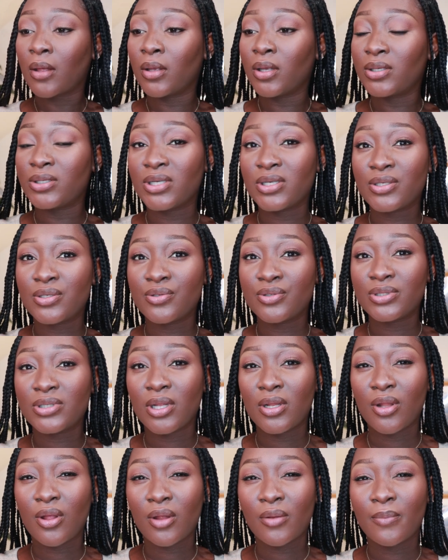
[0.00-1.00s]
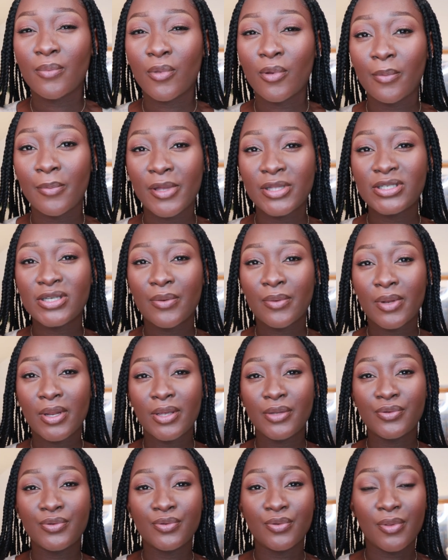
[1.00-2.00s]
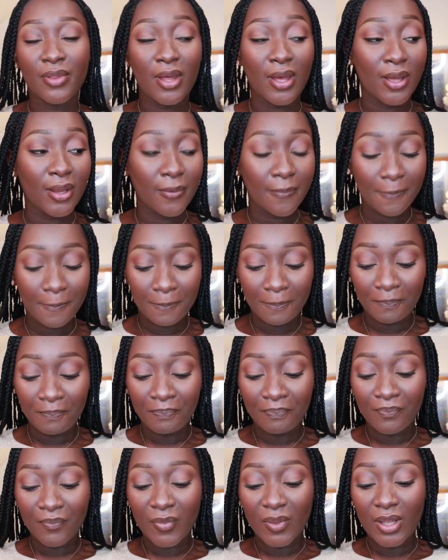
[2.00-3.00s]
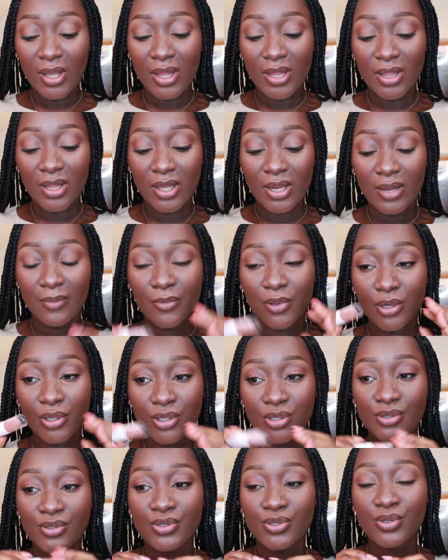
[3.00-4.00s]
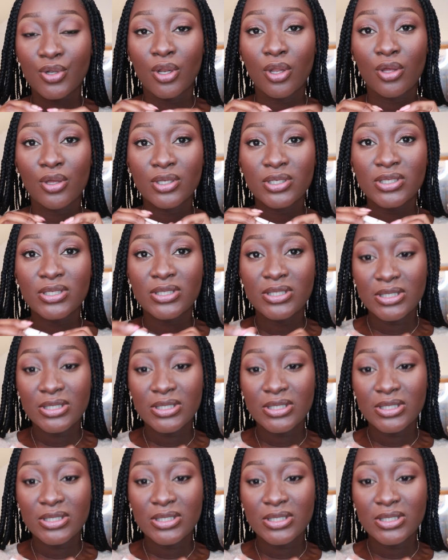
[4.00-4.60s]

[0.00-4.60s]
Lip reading: It just looks a lot more better when I do that. And then I'm going to use gloss.